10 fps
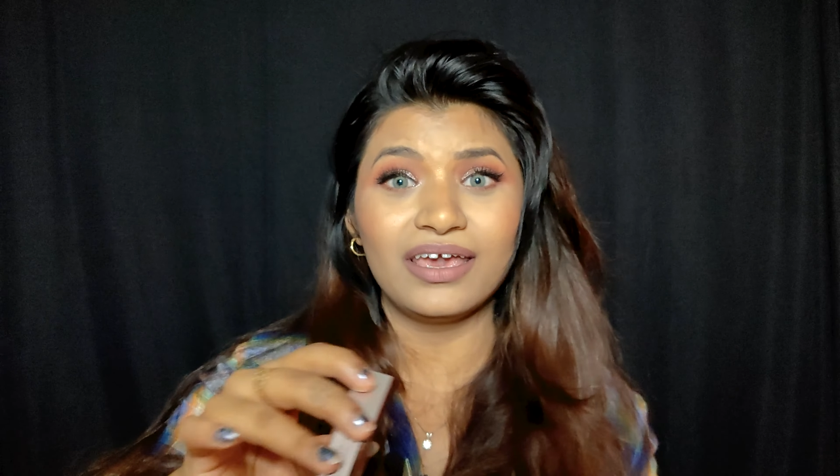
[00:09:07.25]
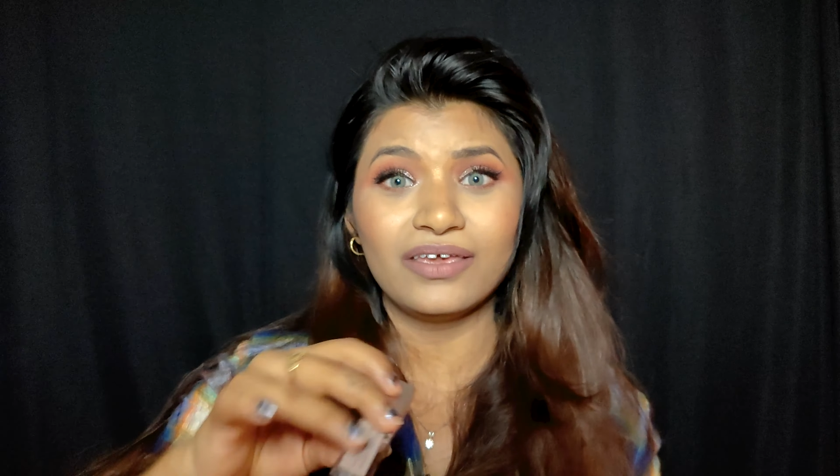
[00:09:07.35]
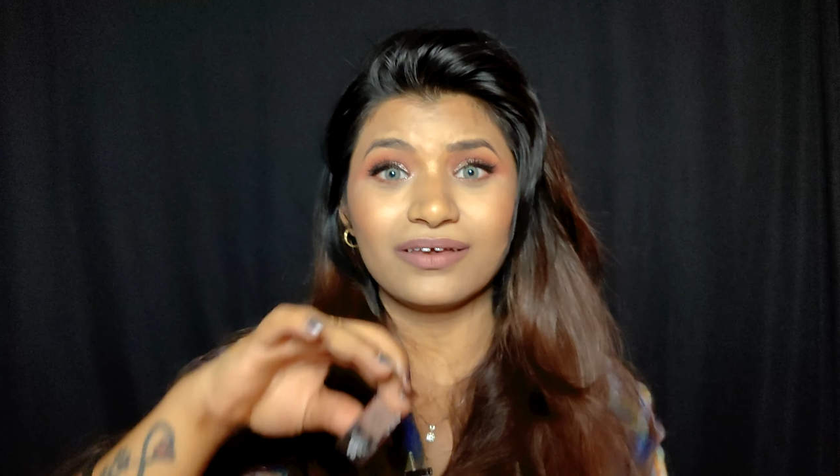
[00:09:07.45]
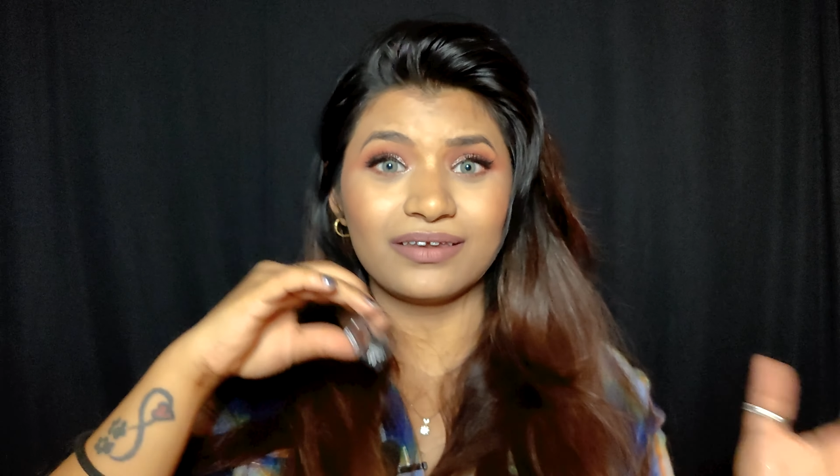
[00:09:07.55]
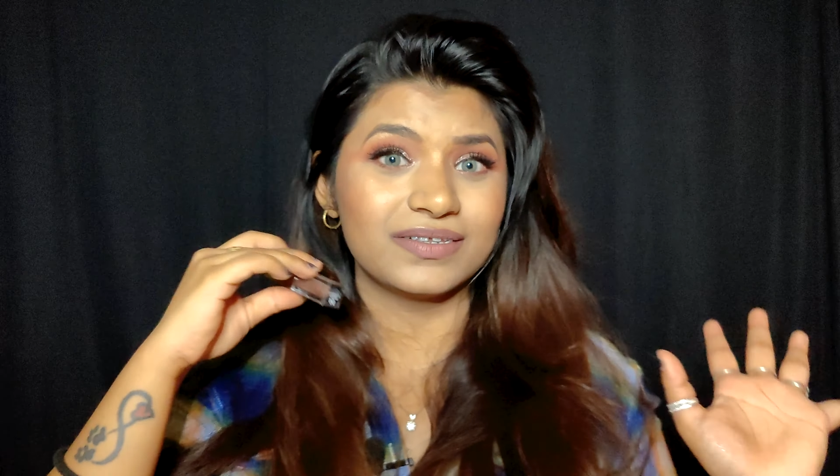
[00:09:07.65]
you
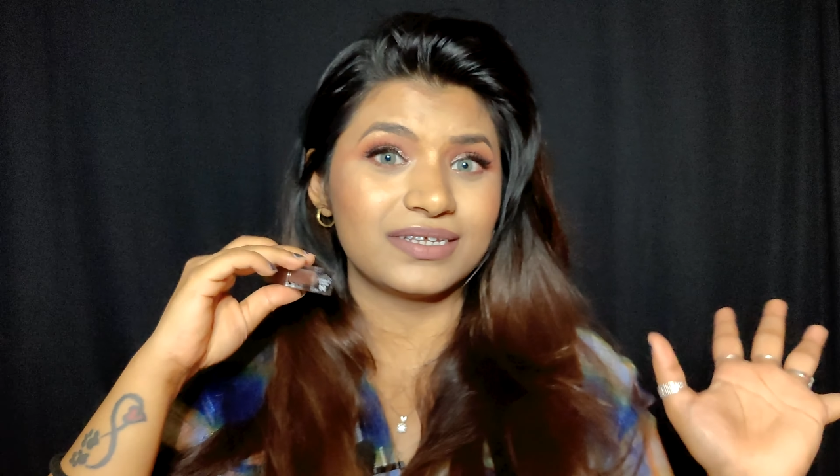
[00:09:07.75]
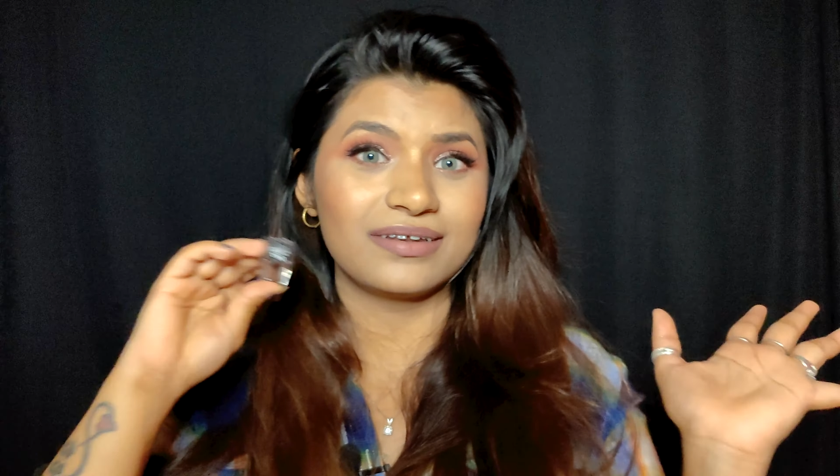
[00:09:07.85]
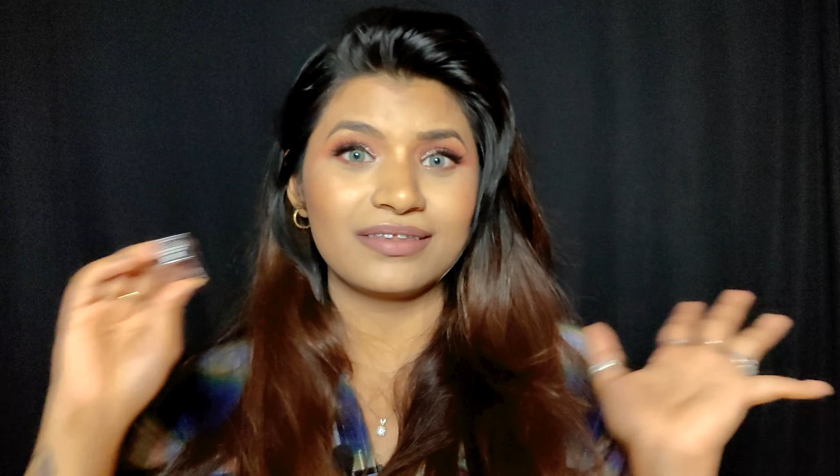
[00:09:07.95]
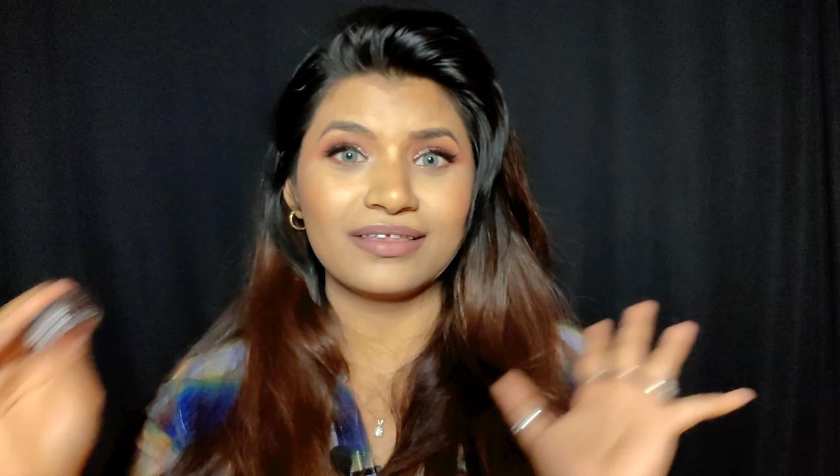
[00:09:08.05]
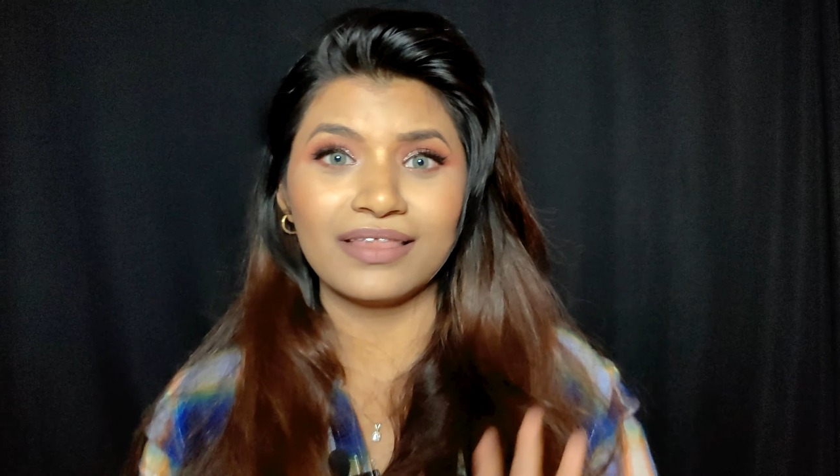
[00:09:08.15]
can use it in
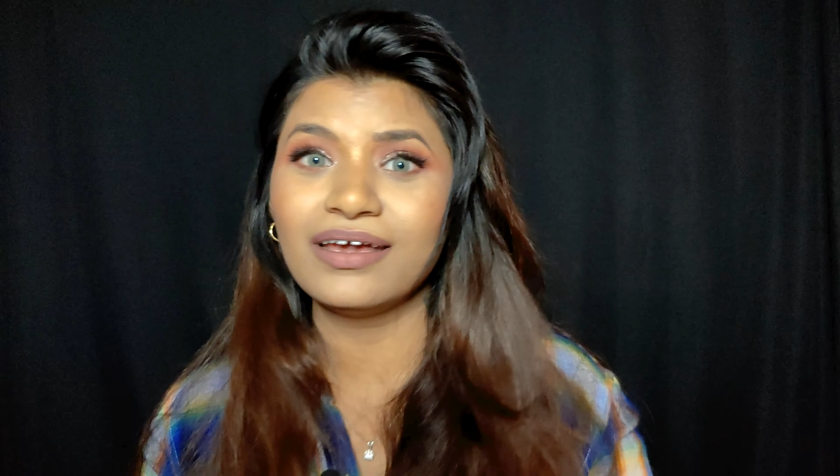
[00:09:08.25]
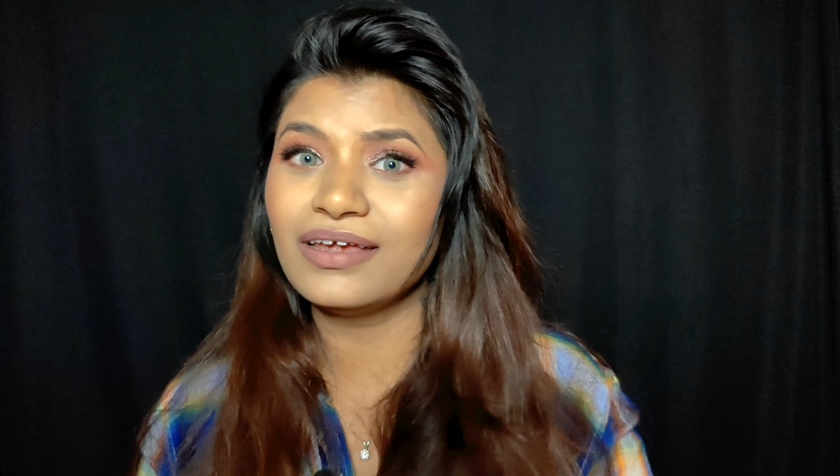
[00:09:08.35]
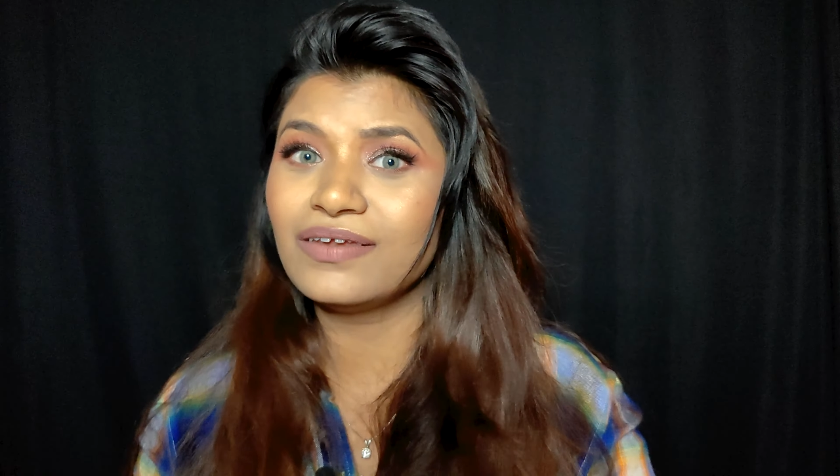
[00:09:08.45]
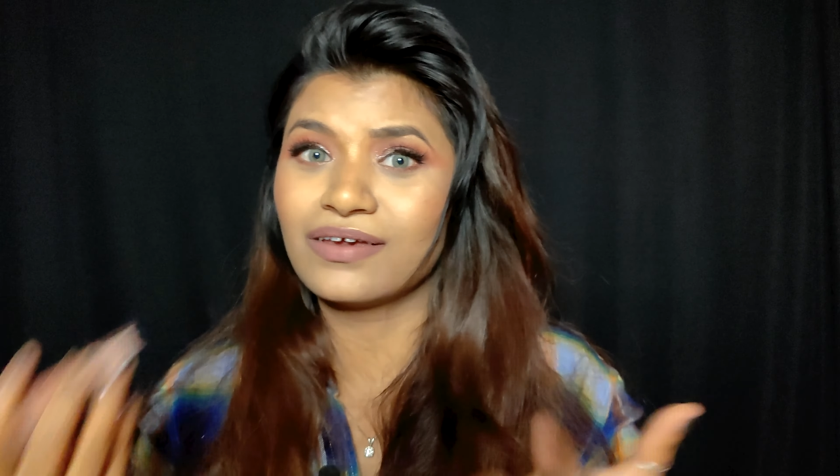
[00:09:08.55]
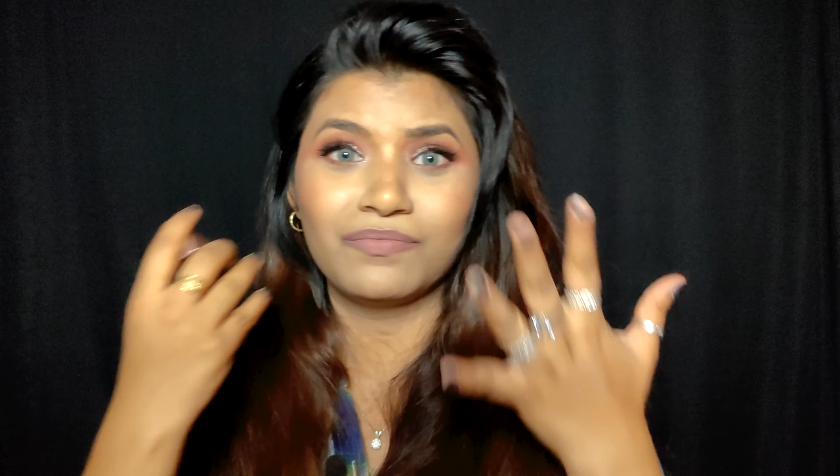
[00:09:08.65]
the night, you
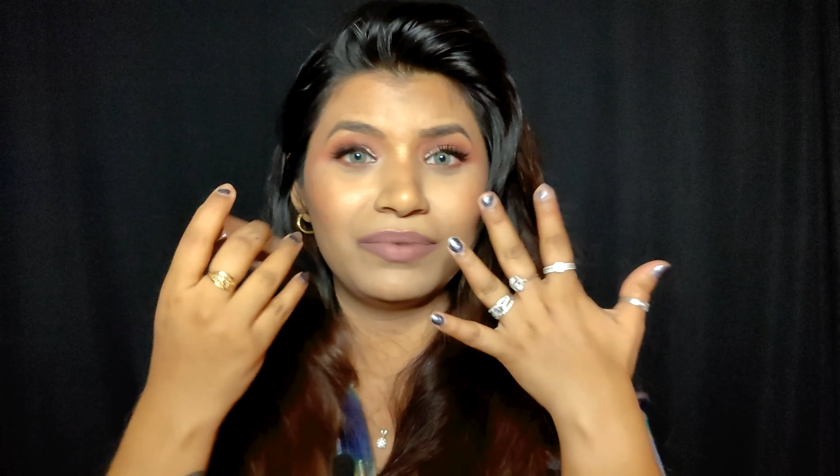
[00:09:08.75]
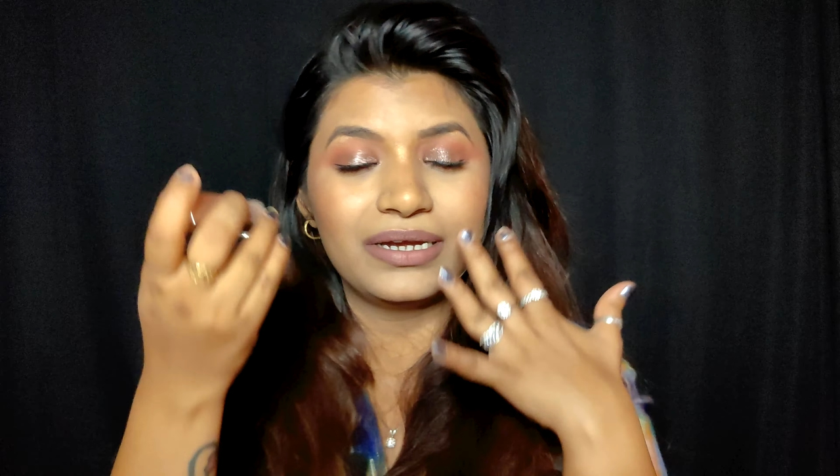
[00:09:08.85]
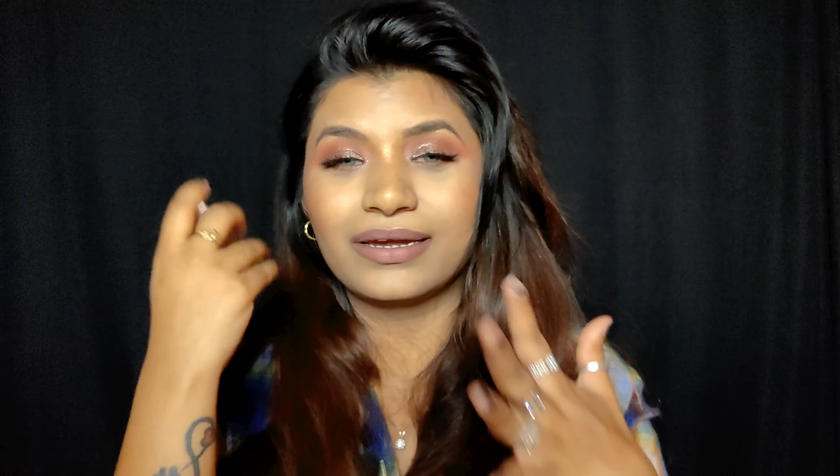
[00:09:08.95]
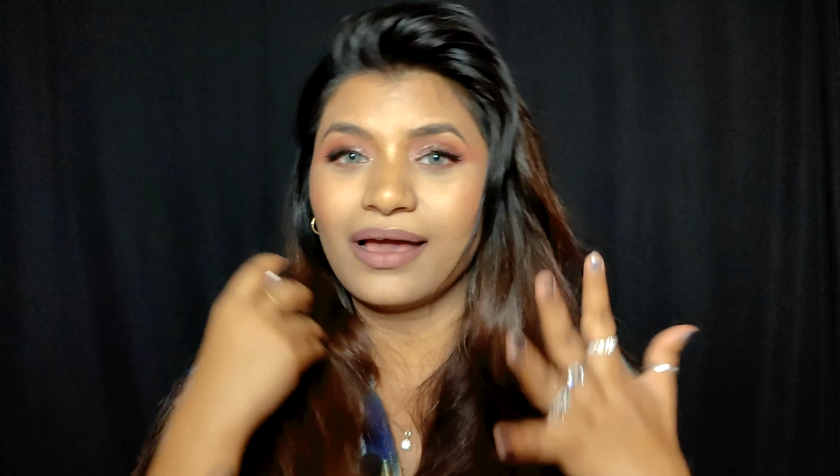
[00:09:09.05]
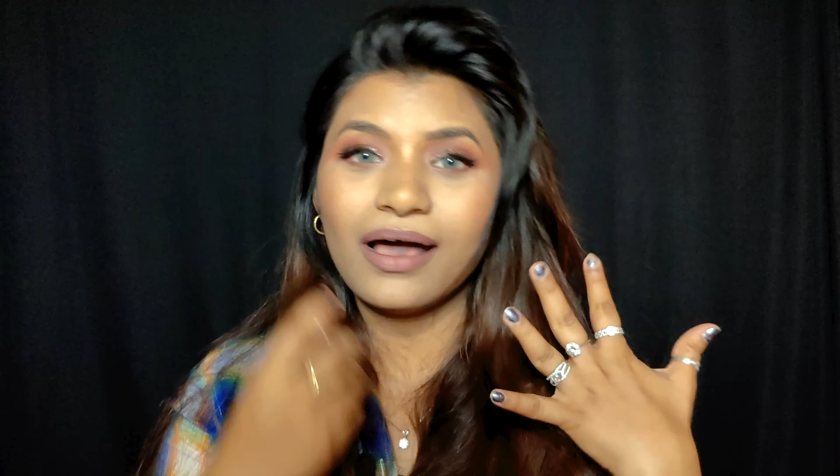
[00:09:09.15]
can build it
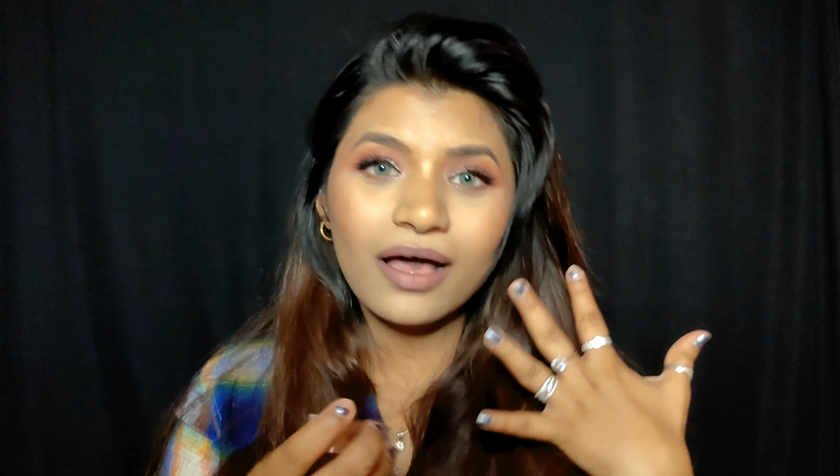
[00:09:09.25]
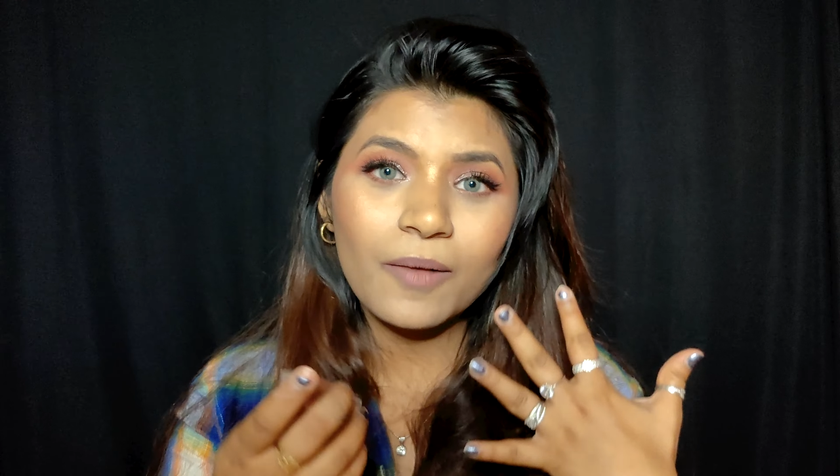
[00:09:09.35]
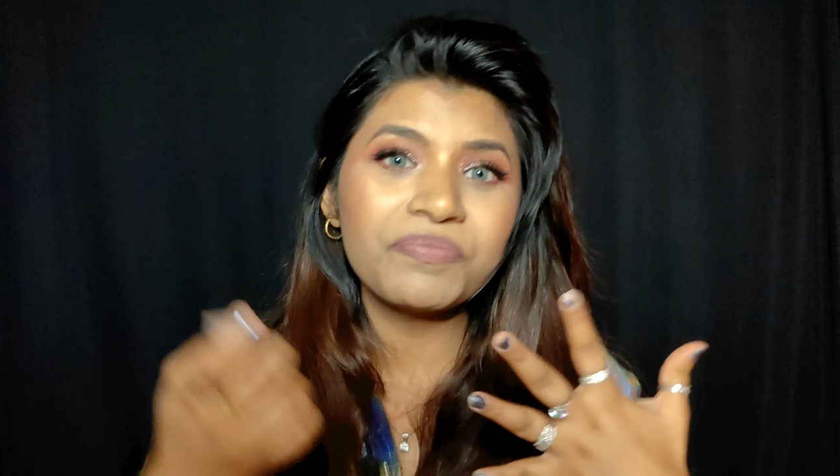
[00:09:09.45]
up.